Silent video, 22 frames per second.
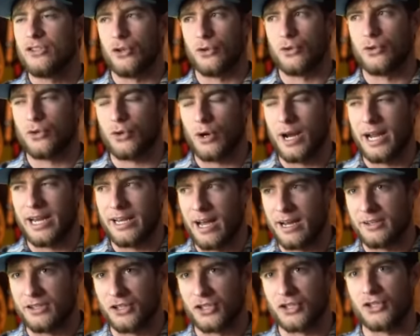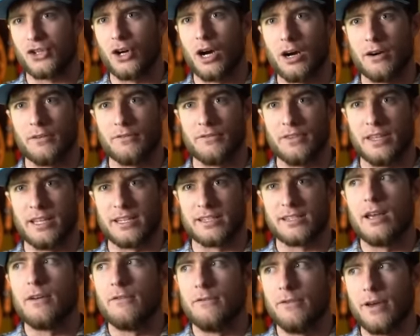to try not to starve this